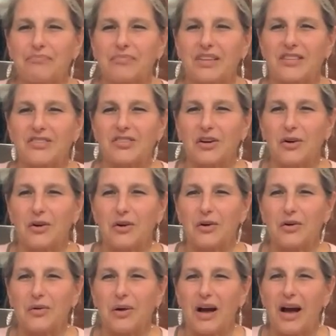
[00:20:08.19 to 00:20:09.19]

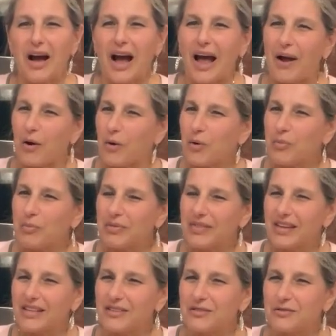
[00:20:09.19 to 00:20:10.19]
So I hope
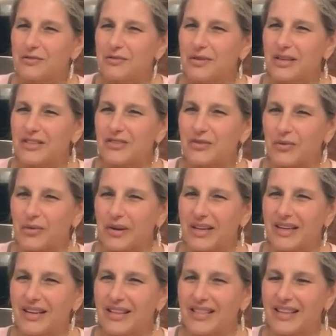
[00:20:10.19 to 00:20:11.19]
that you
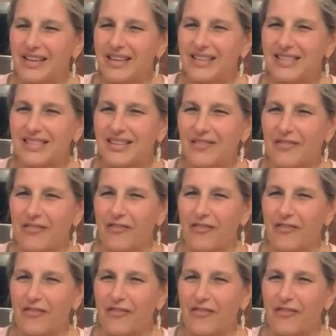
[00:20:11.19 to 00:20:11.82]
enjoyed this